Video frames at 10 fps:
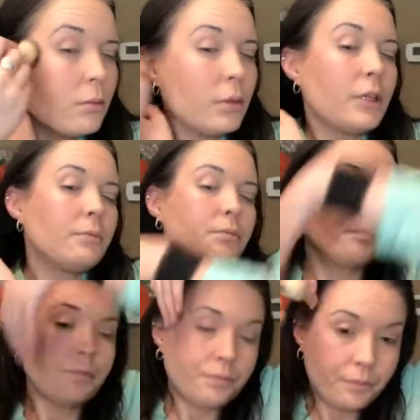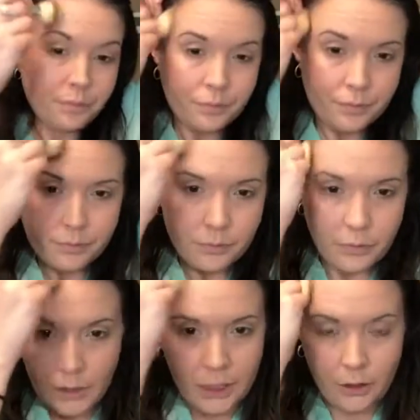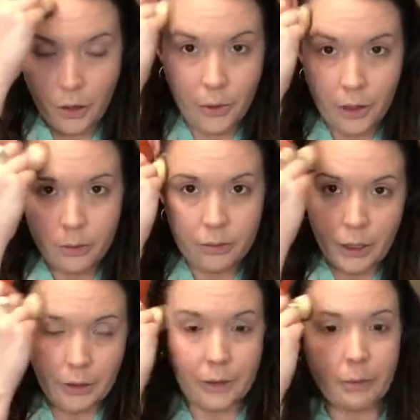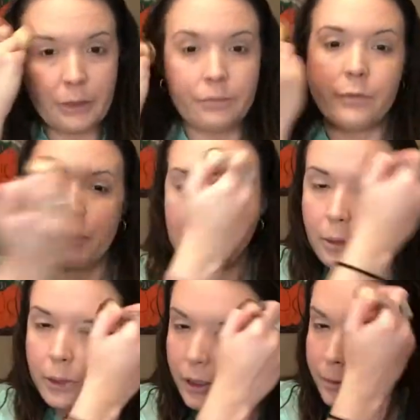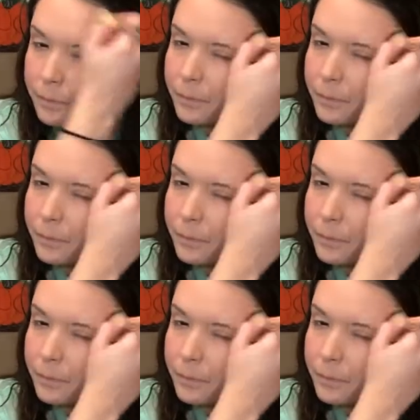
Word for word: But like no help, you know what I mean, from anybody.